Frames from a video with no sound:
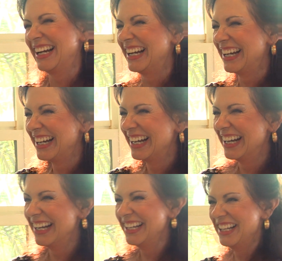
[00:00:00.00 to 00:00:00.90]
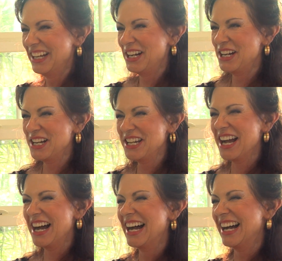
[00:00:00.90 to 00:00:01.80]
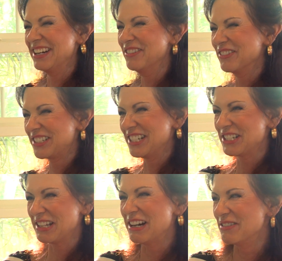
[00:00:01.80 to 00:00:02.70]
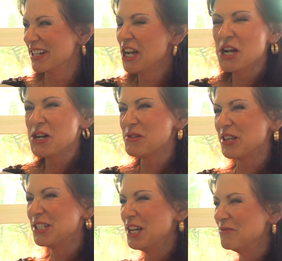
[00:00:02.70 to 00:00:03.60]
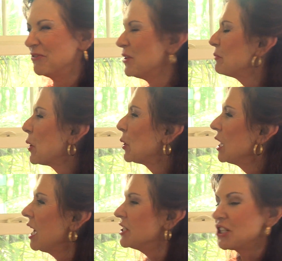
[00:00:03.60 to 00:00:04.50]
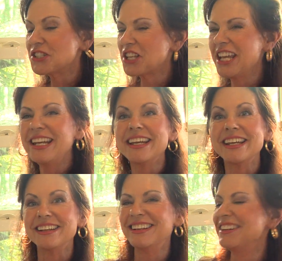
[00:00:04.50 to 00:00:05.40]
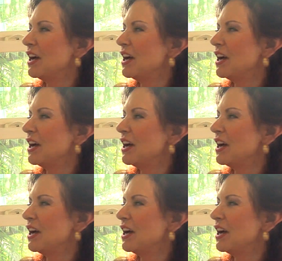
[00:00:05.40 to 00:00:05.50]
Yeah, I won't touch that one with a 10-foot pole. Just kidding.